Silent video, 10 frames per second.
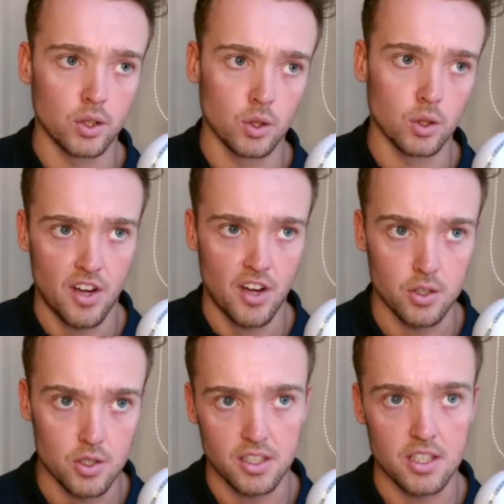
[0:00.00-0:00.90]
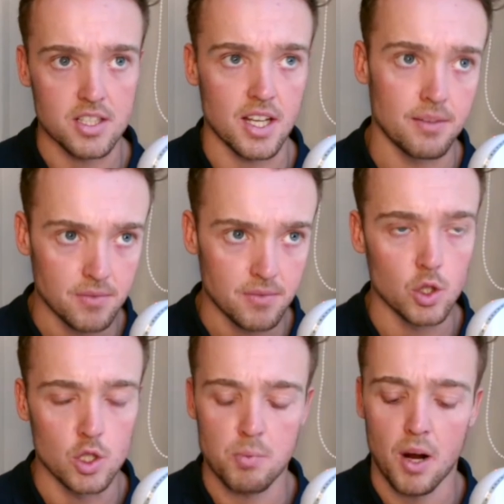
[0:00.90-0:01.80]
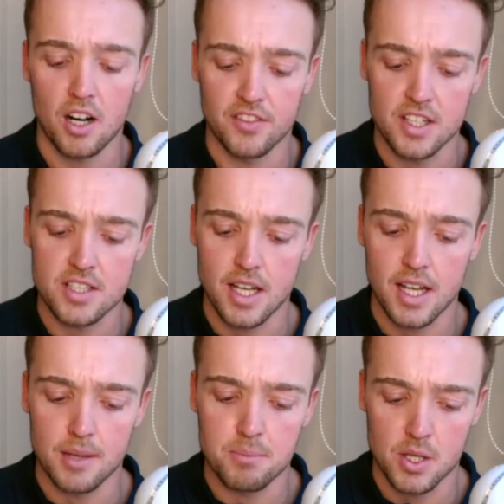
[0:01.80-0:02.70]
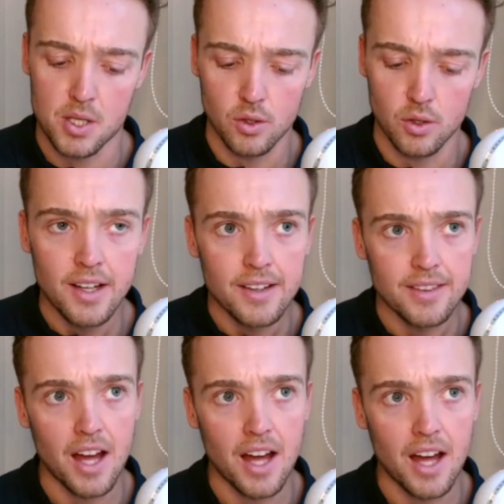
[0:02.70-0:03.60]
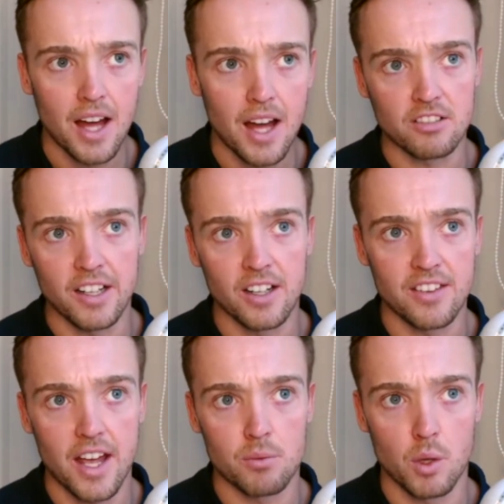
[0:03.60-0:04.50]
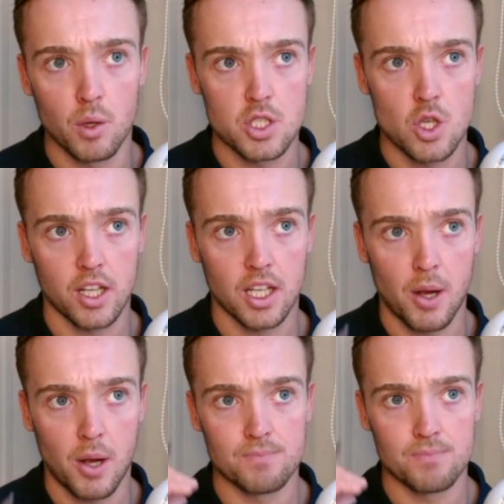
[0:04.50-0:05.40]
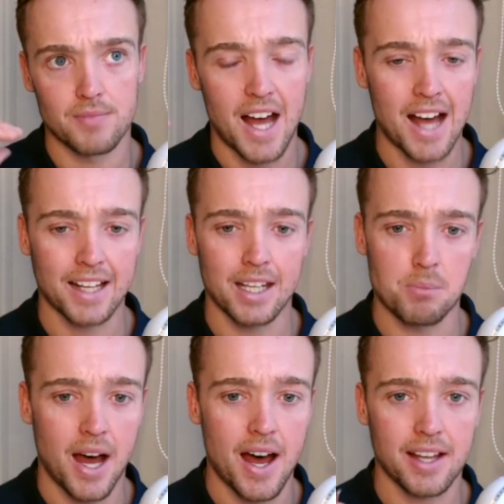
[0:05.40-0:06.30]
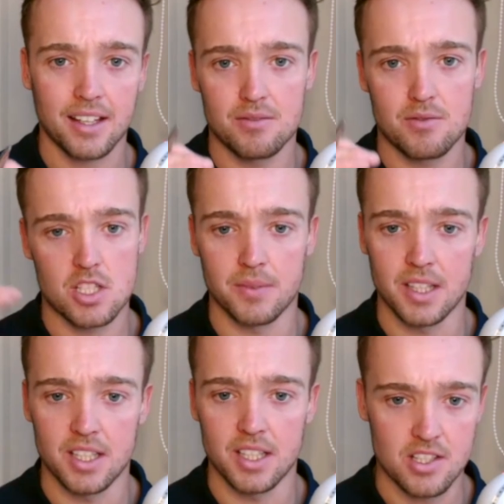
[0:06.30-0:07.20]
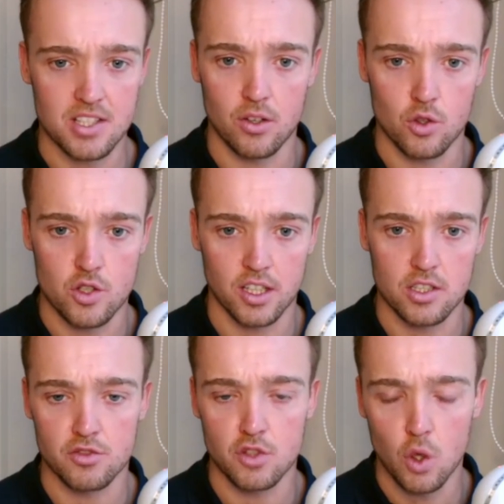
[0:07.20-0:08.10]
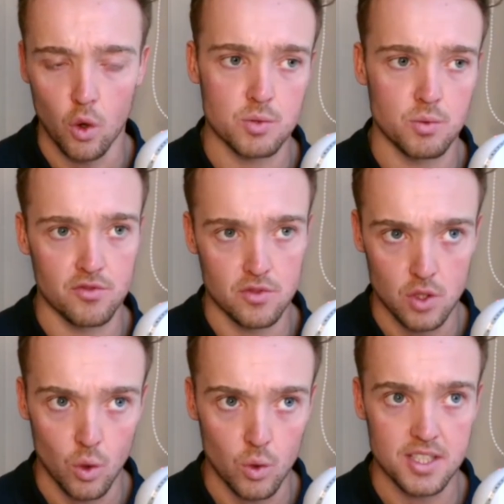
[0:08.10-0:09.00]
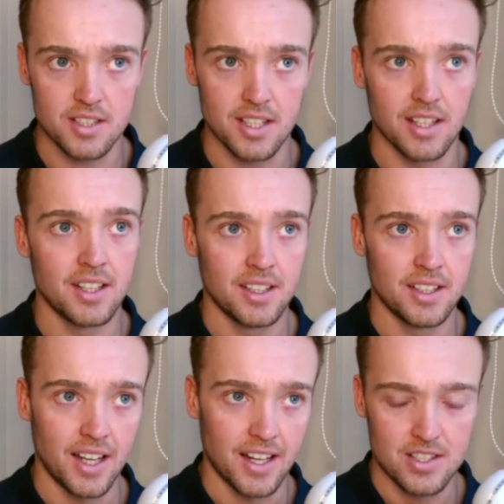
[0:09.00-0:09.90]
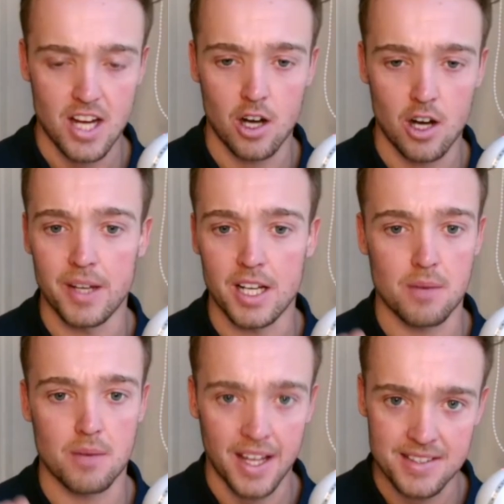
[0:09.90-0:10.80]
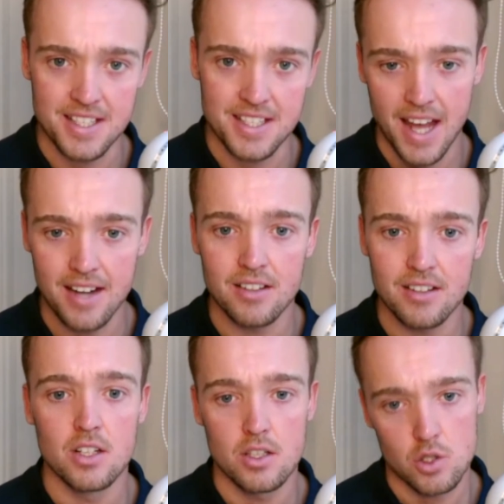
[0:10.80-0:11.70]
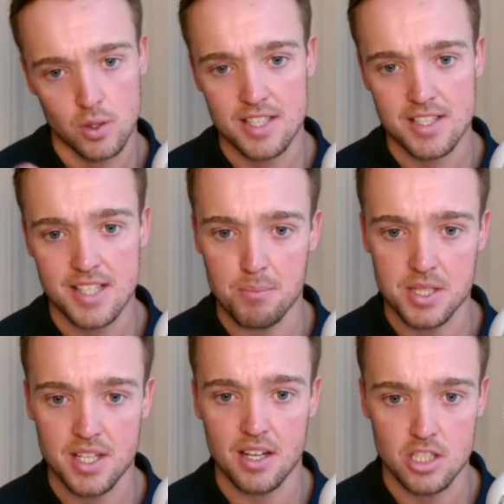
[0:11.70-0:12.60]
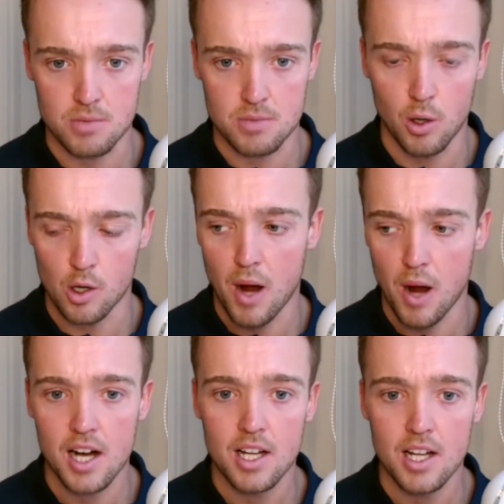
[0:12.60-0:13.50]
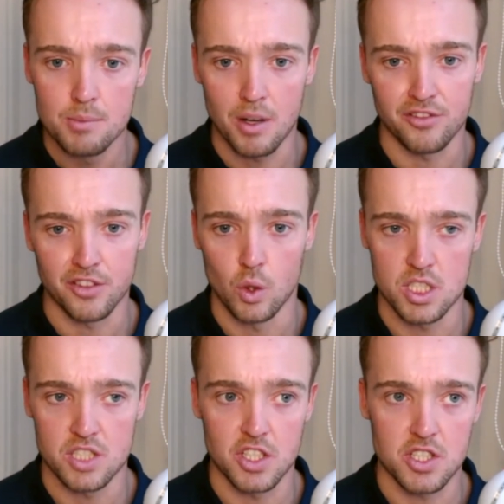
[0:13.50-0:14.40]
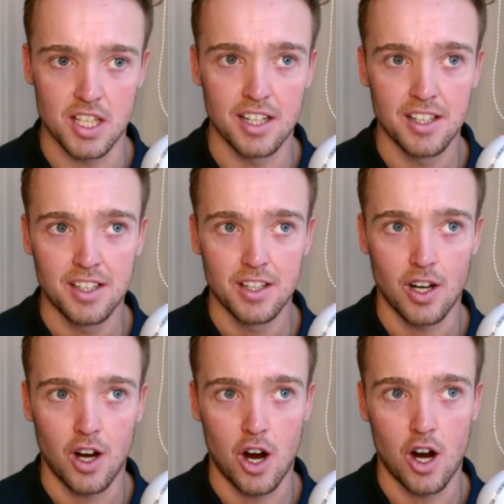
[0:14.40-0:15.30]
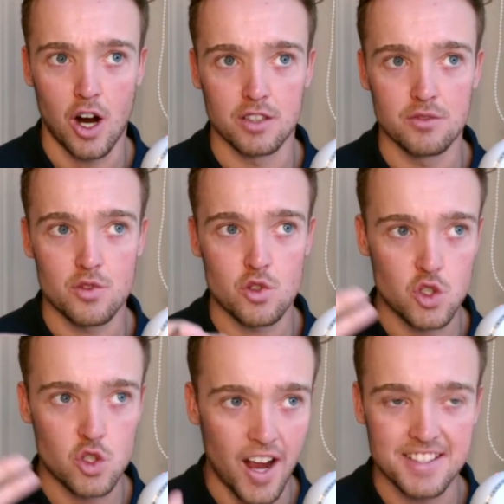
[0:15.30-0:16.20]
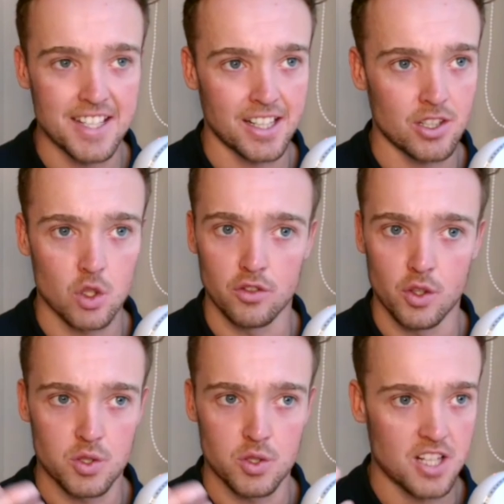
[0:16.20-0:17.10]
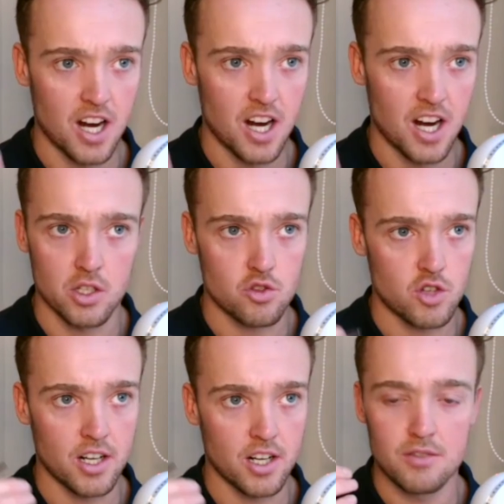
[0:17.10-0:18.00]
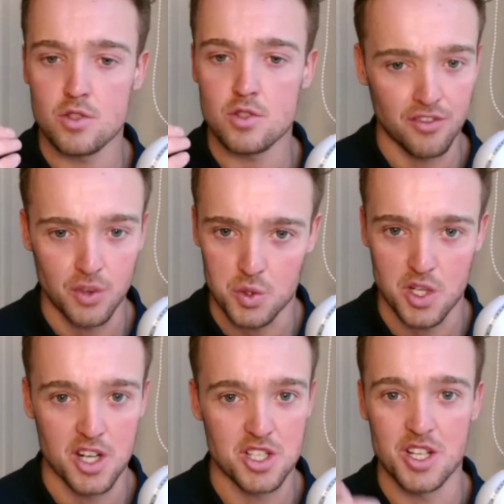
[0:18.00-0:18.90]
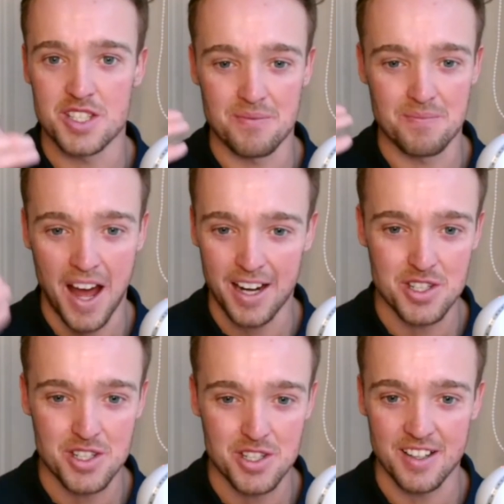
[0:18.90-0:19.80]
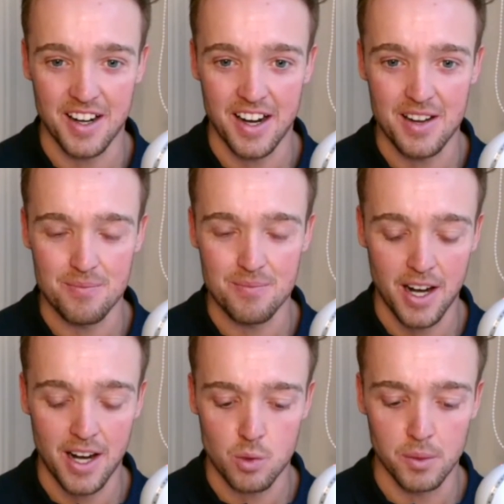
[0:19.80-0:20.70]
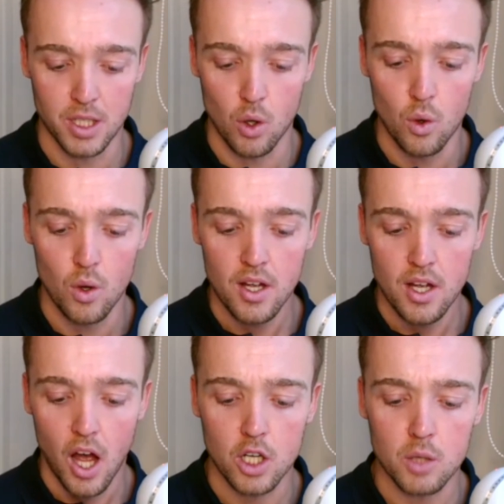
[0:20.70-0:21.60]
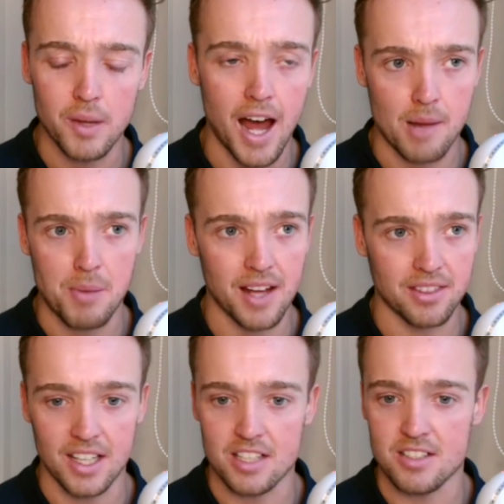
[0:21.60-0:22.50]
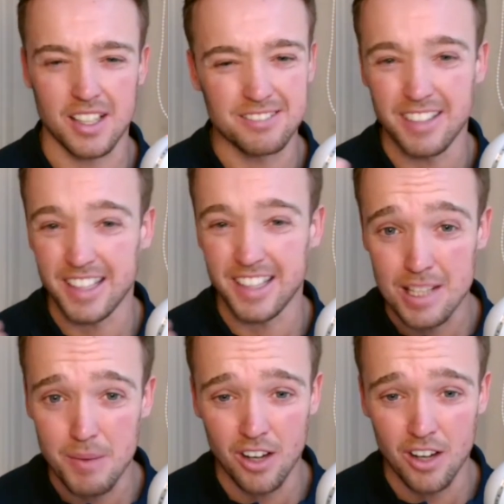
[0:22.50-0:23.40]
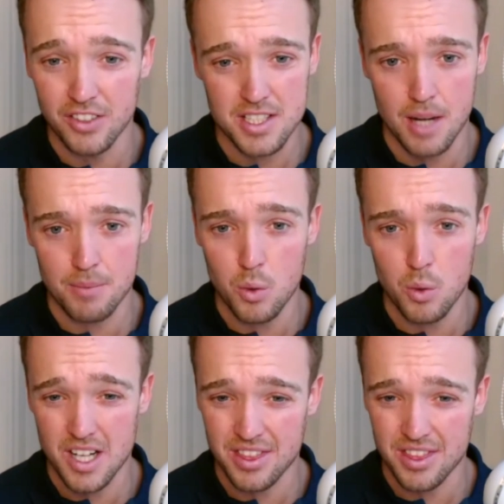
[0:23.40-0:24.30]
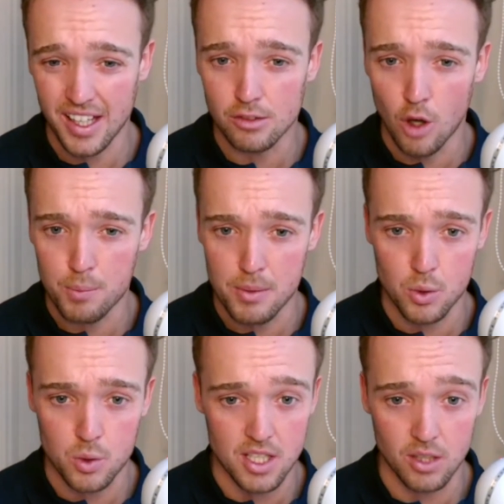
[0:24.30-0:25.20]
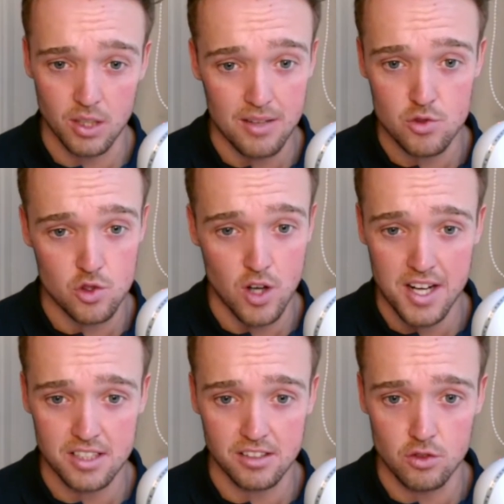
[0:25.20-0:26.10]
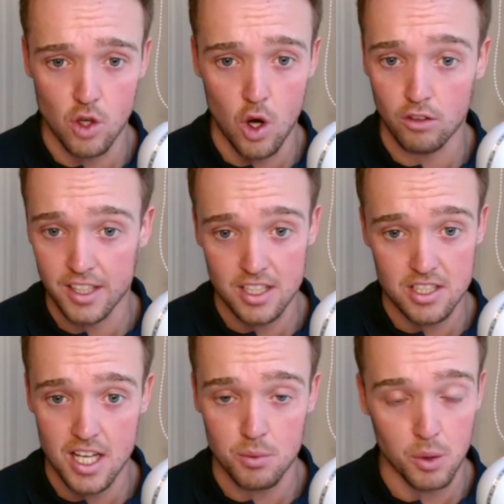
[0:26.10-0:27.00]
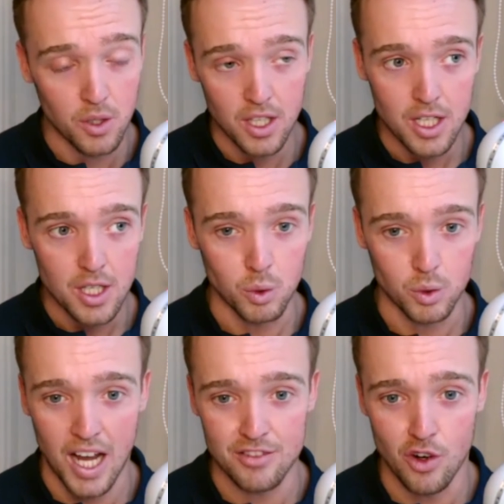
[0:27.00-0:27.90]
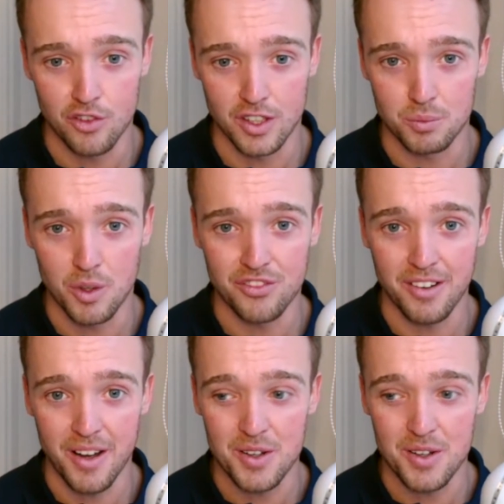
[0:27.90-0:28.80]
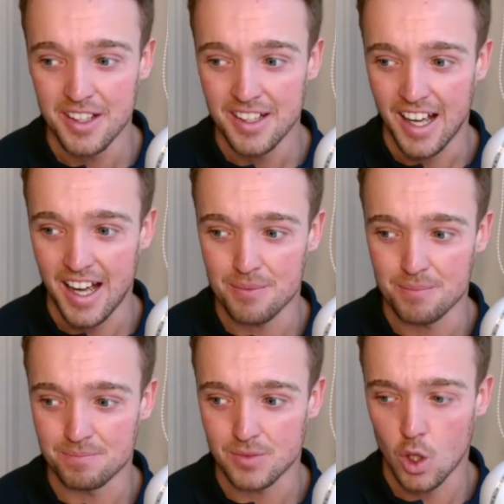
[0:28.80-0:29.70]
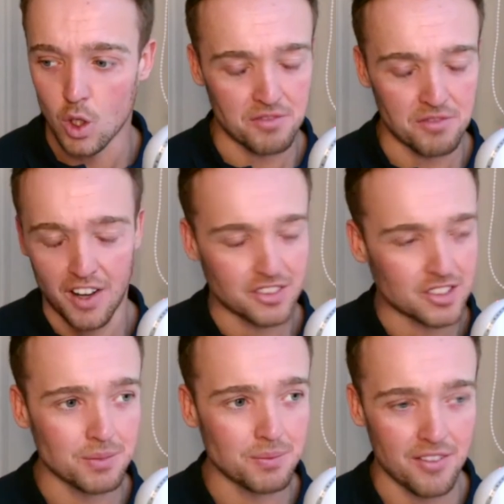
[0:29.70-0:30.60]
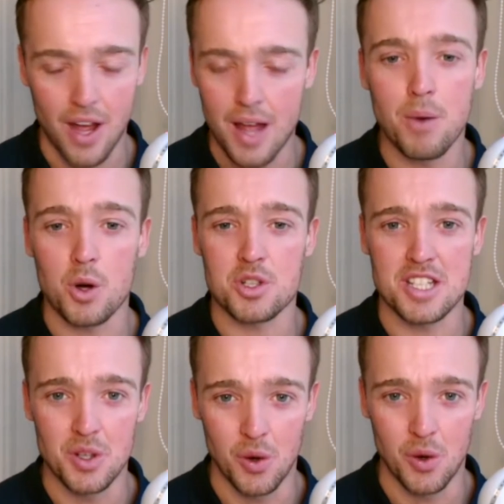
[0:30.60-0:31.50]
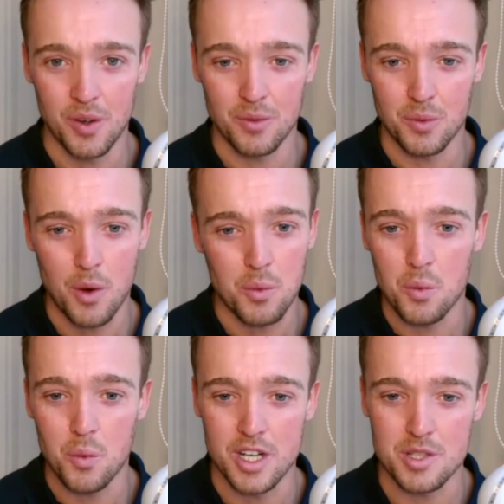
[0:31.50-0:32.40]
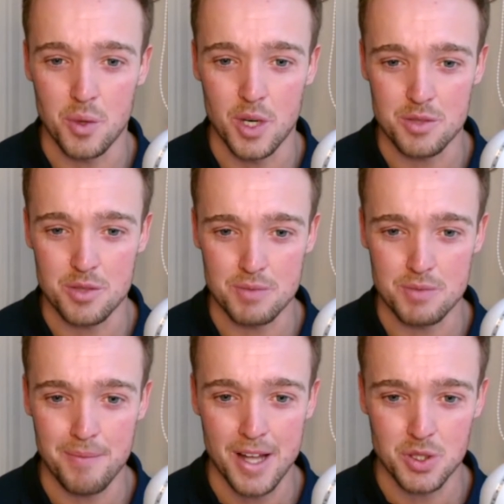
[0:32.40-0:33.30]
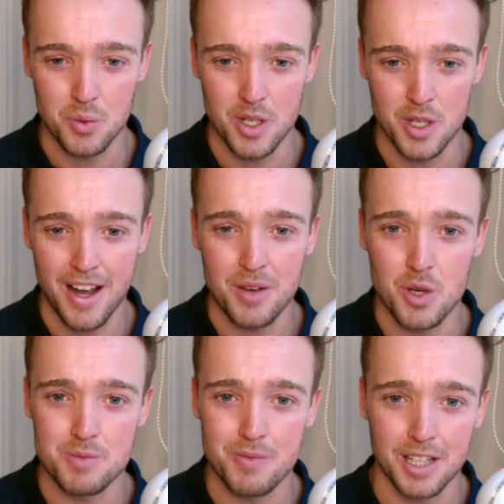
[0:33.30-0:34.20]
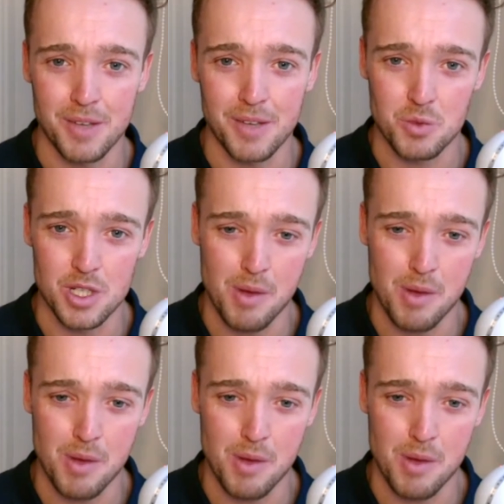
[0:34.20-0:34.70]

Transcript: those values, like you say, huge part of this puzzle. That third layer then, where we're talking about hacking back some of the external triggers. Of course, we've noted that internal makes up 90-10. So this 10% is a smaller part. But for those of us that are trying to take control of those internal ones, trying to surf those urges and manage where we go, how can we hack back things like email, for example, which I think a lot of people still get drastically wrong. Like you say, we'll dive over and we'll fill out, I've cleared I've inbox 0. Where's my medal? Where's my commission?